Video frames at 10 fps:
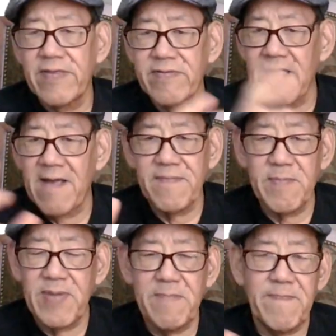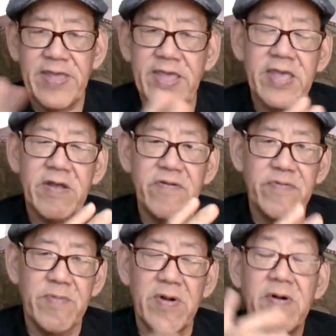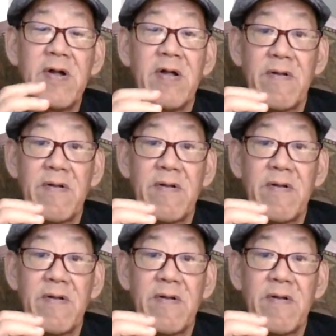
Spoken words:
Doesn't have to be big or small,